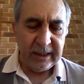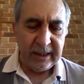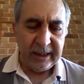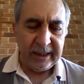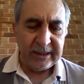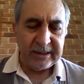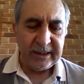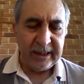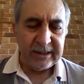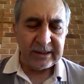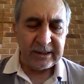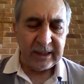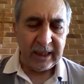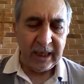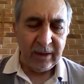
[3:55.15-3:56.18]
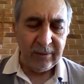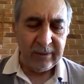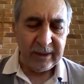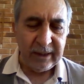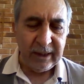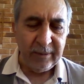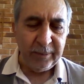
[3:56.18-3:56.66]
it says, "Now
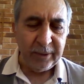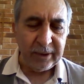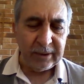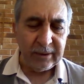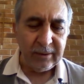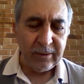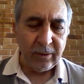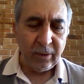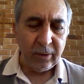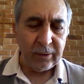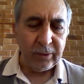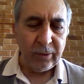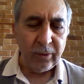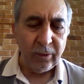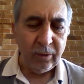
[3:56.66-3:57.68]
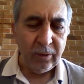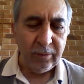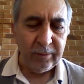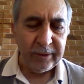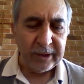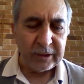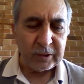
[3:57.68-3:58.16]
the leper on
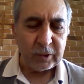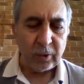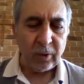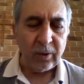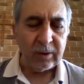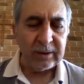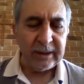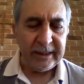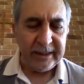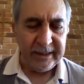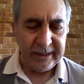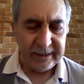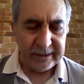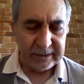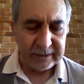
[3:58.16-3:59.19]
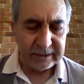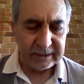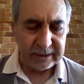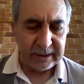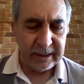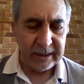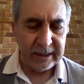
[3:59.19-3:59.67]
whom the sore is,